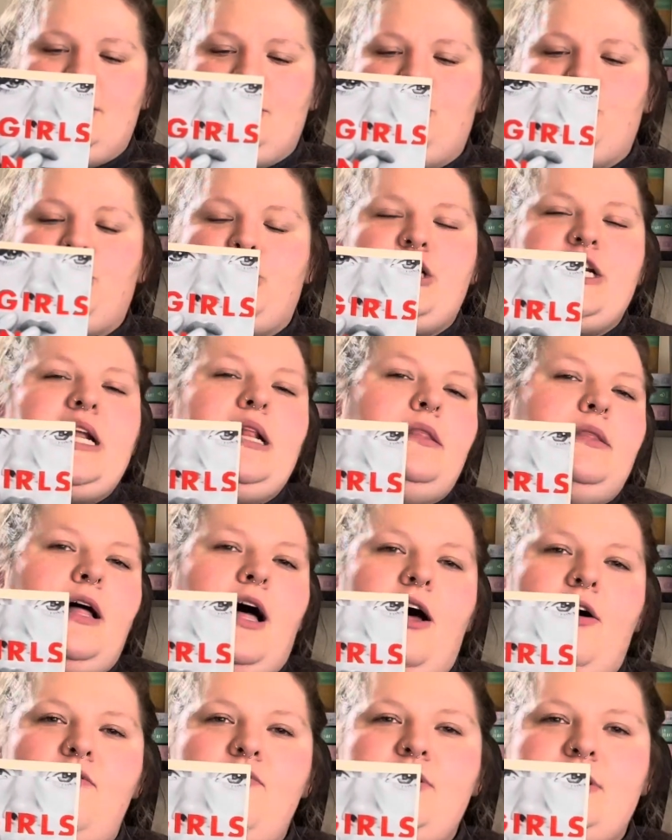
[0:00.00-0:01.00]
she
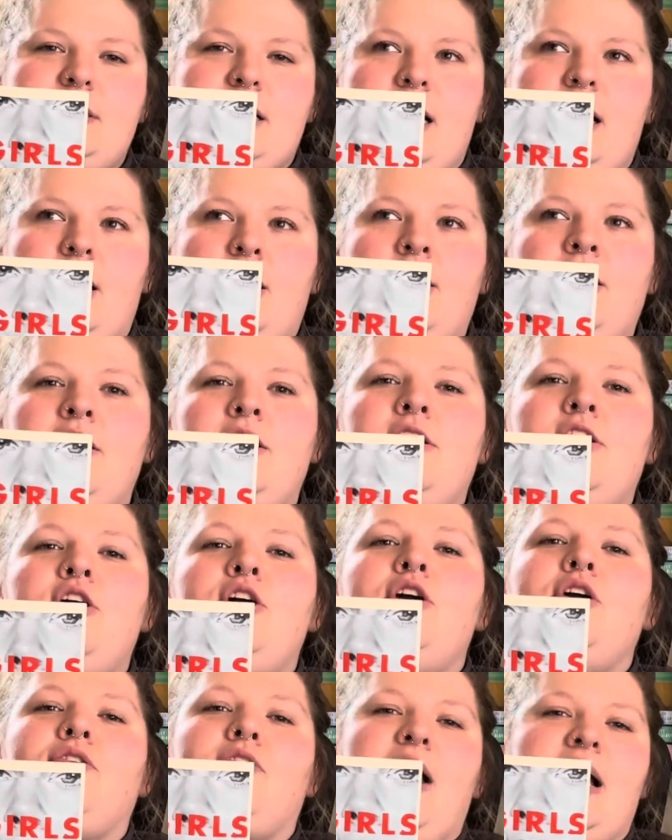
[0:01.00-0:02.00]
loves like
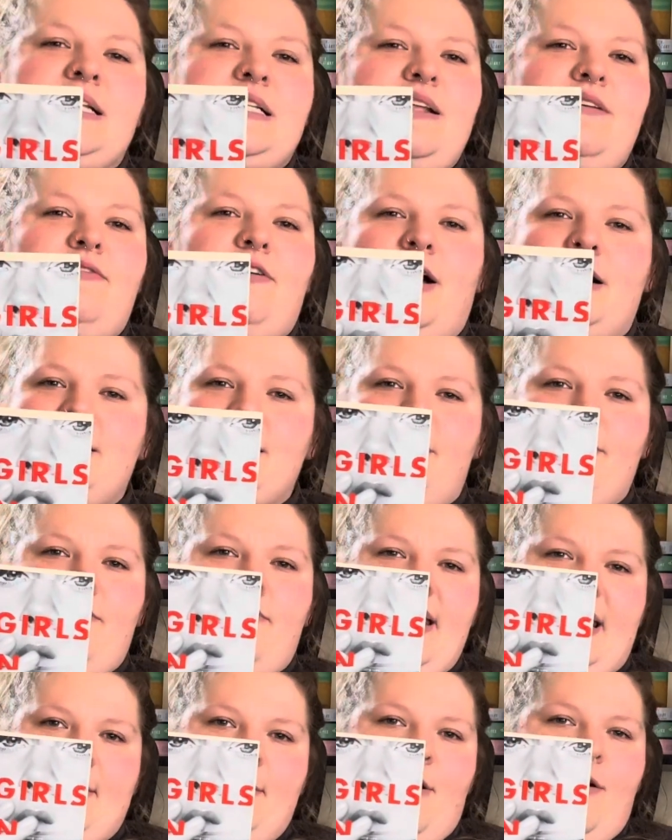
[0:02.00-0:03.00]
crazy fucked up
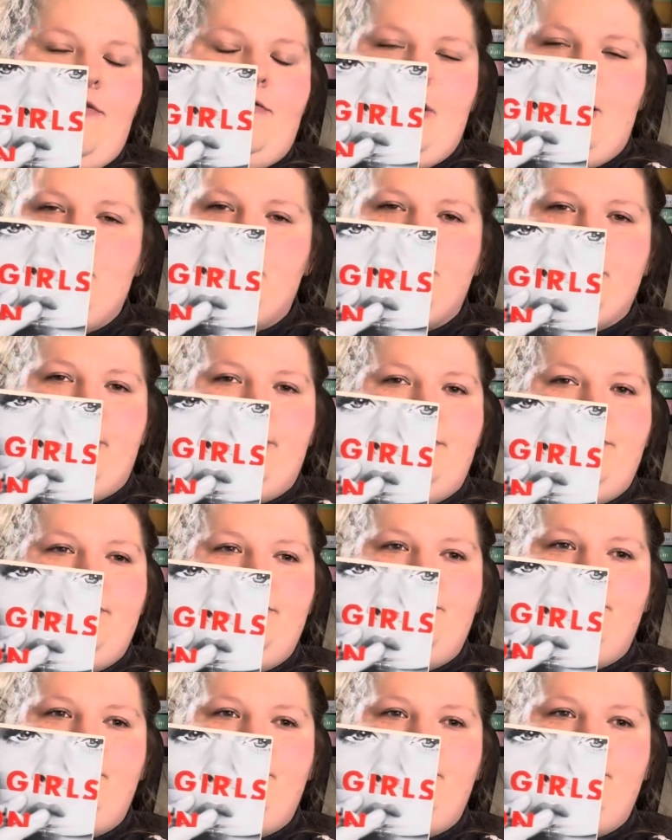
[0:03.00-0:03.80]
female friendship,